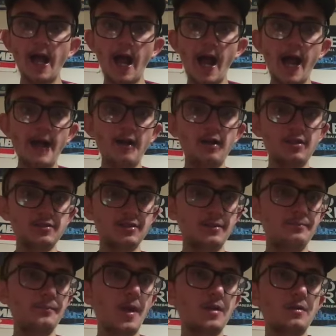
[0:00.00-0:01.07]
I honestly
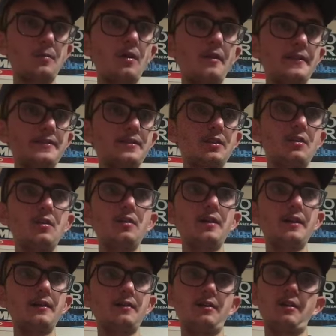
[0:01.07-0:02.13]
expect the party to go
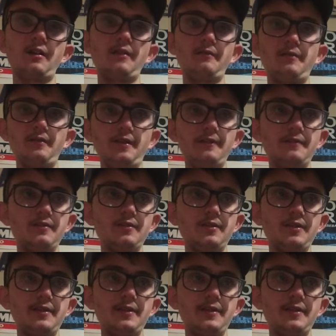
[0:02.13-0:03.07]
get a reliever